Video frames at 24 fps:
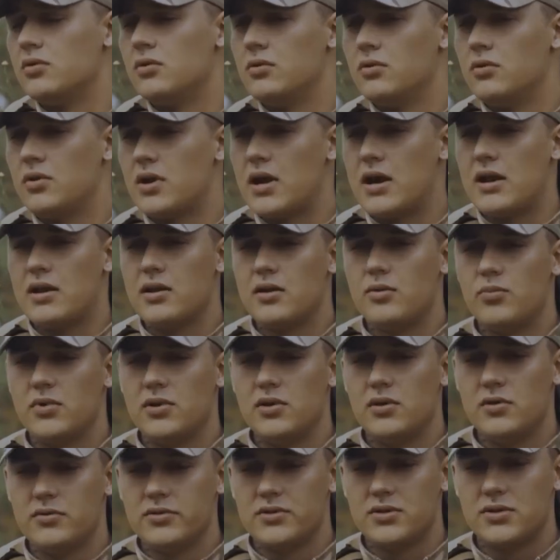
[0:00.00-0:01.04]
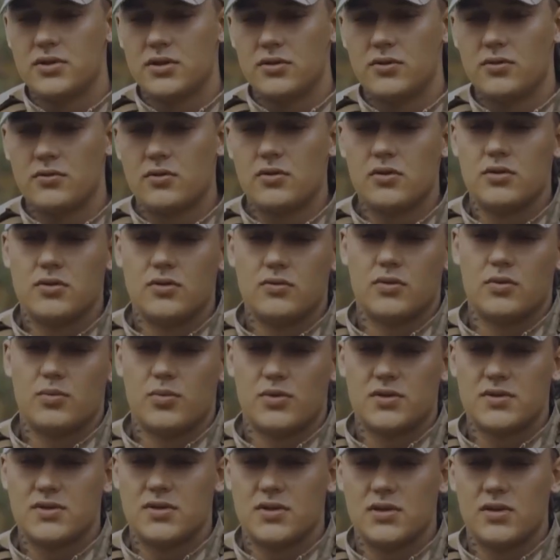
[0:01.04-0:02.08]
because there were people who just couldn't
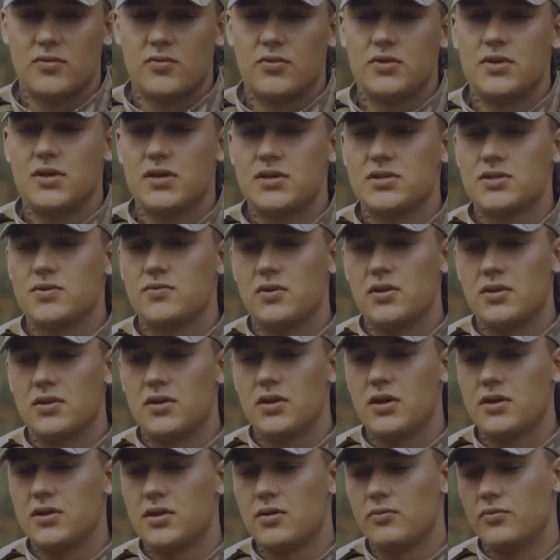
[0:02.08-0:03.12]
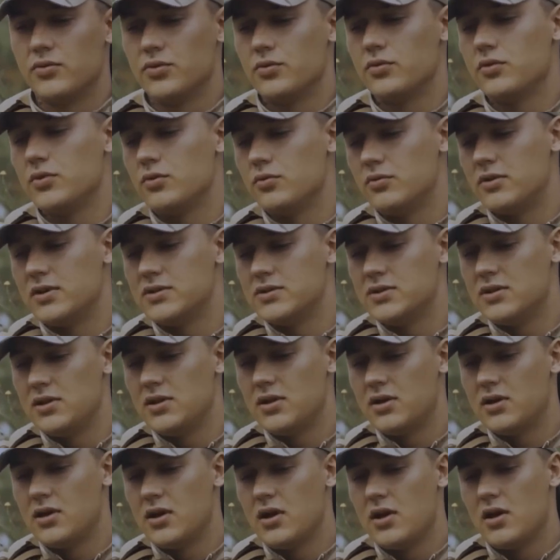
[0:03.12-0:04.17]
stand it, and then they would
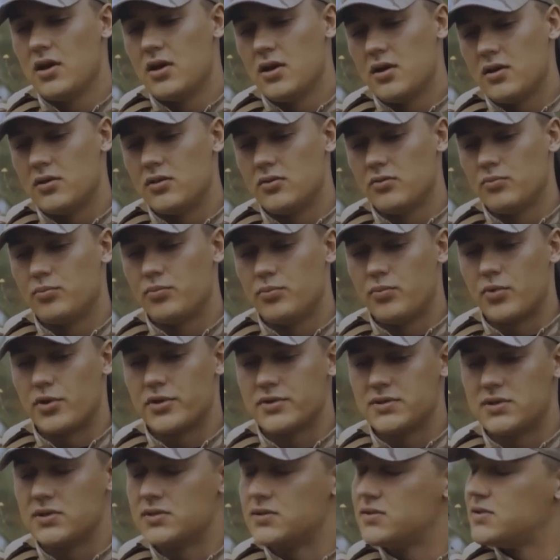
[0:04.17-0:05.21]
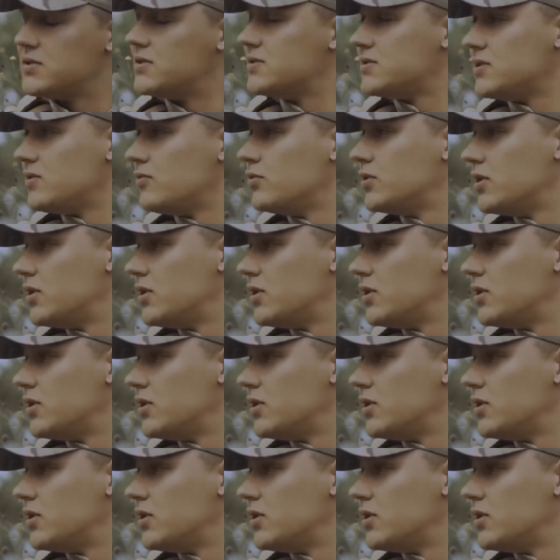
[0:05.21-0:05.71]
leave just because of life.